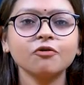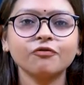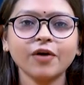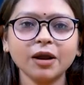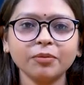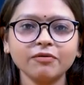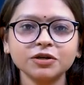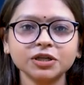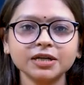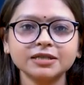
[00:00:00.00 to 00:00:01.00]
Fire
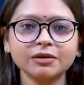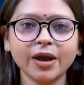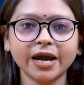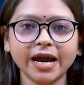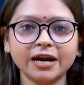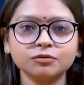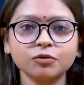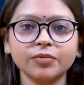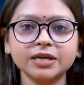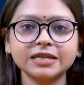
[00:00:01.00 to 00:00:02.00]
prevention is the mechanism
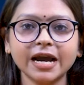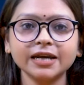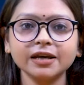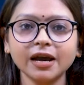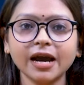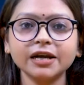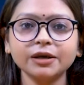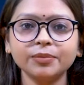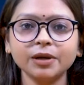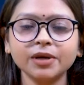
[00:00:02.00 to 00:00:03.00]
of designing and
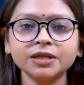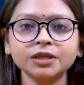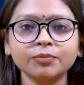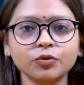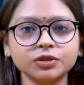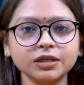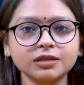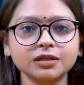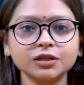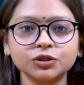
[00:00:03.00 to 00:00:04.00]
implementing
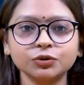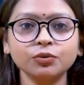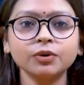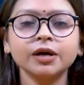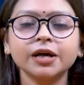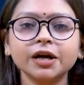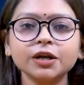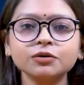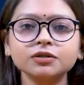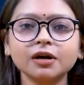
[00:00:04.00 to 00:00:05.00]
procedures to
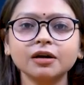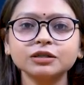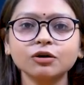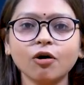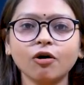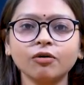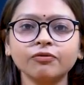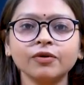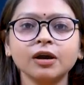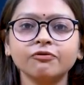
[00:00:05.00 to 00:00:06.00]
reduce the risk of
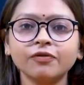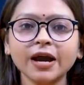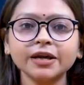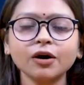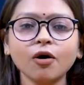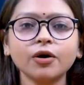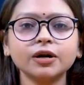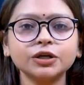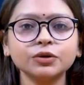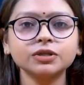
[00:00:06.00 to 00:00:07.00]
fire or
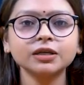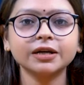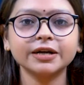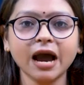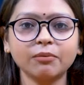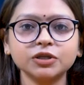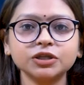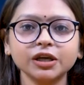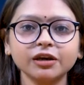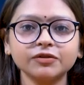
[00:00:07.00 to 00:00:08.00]
reducing damage
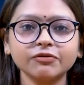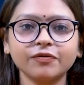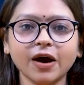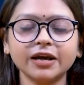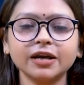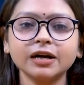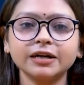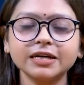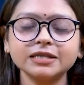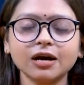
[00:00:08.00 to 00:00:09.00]
if the fire
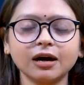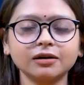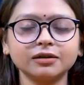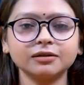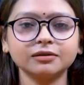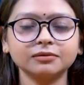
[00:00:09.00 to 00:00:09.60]
does occur.